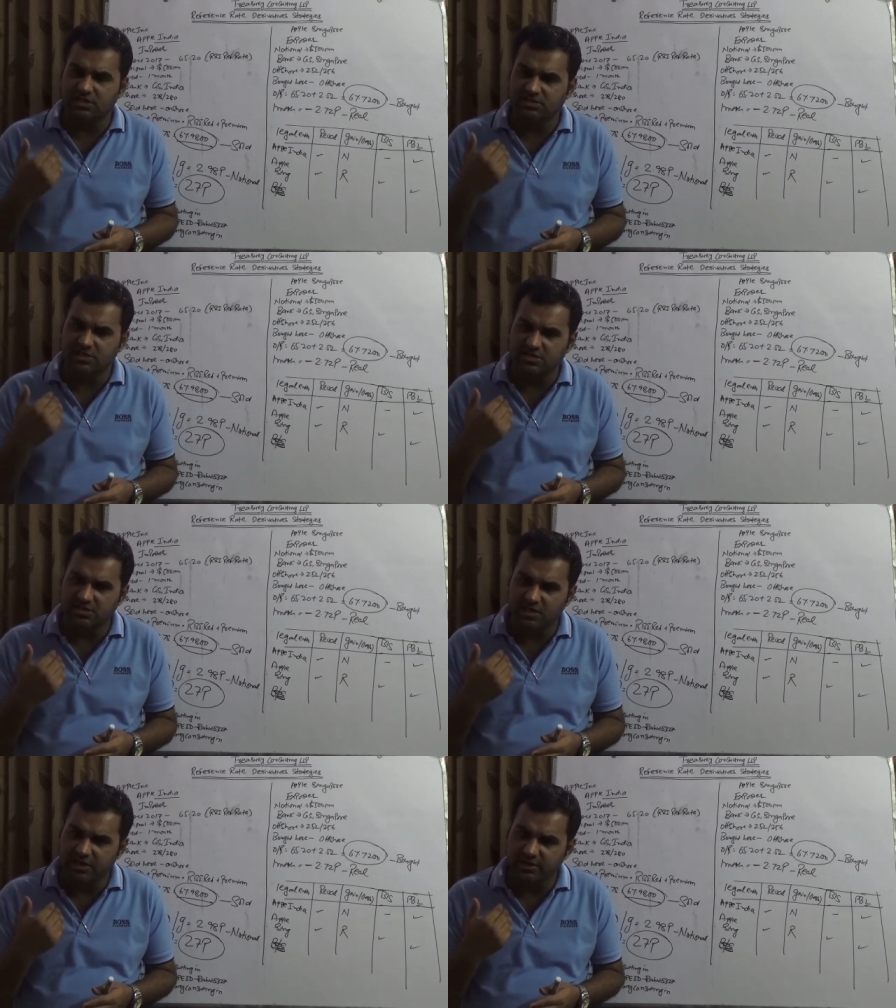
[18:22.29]
is in, is
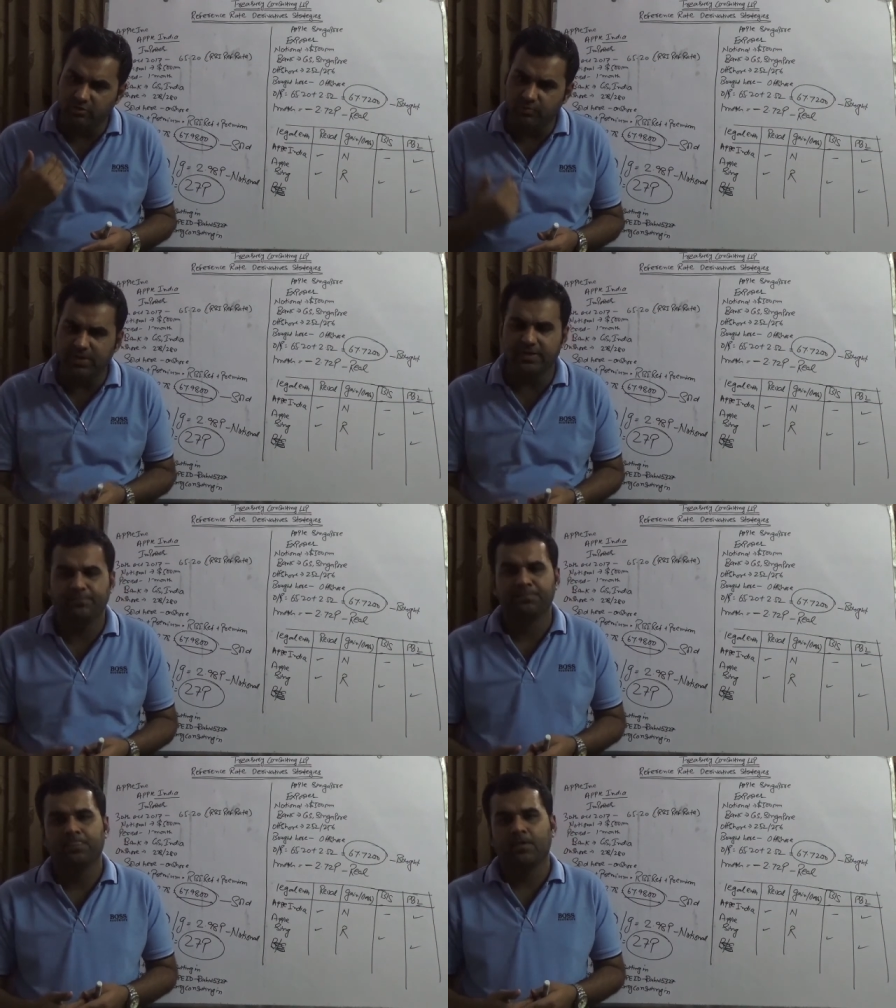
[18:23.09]
in Indian rupee.
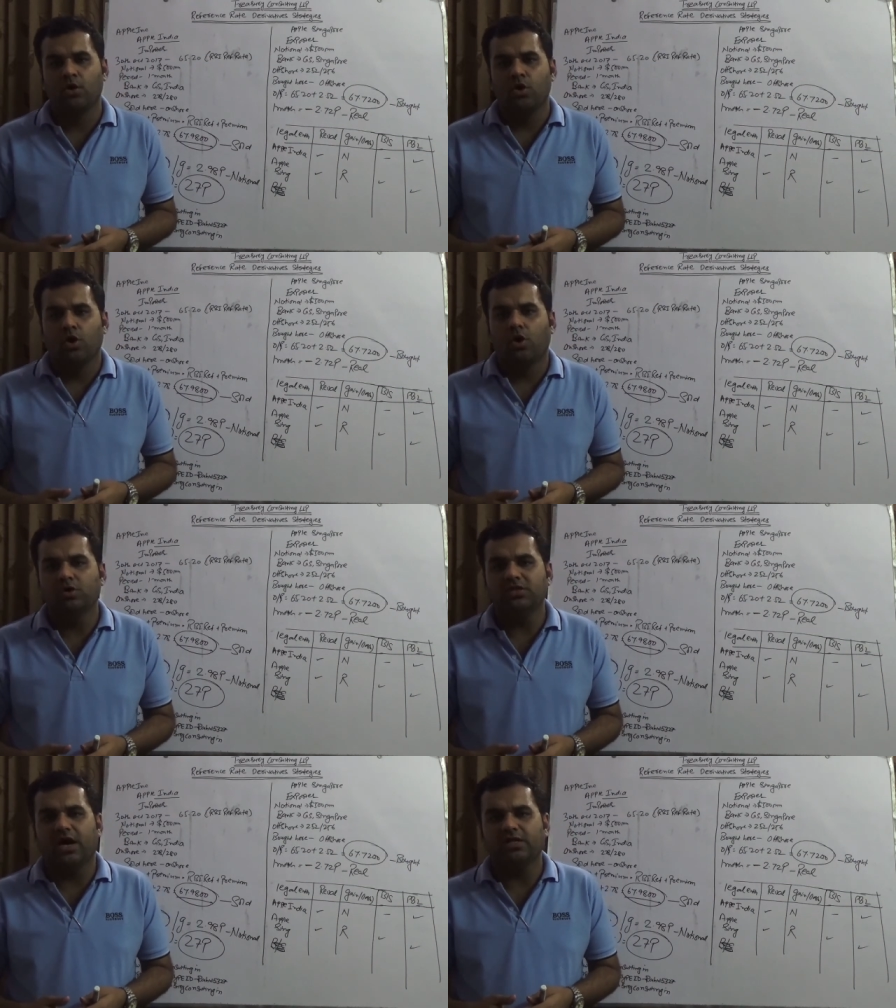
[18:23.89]

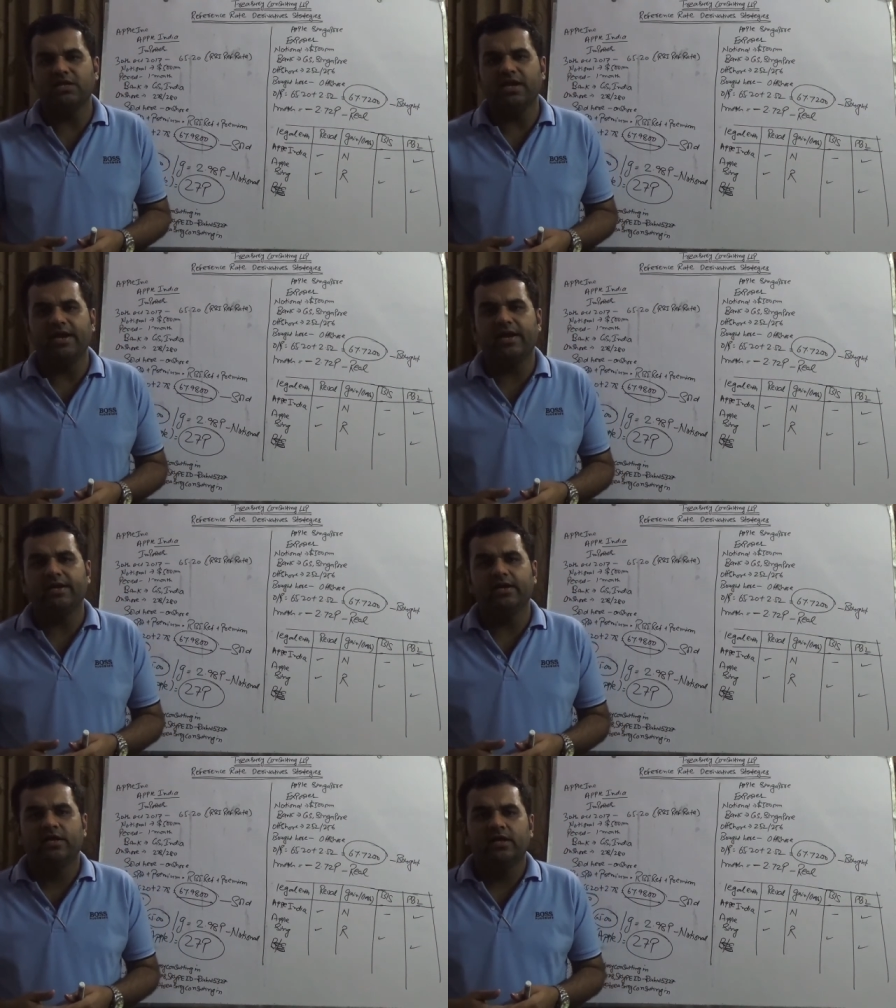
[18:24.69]
On the other hand,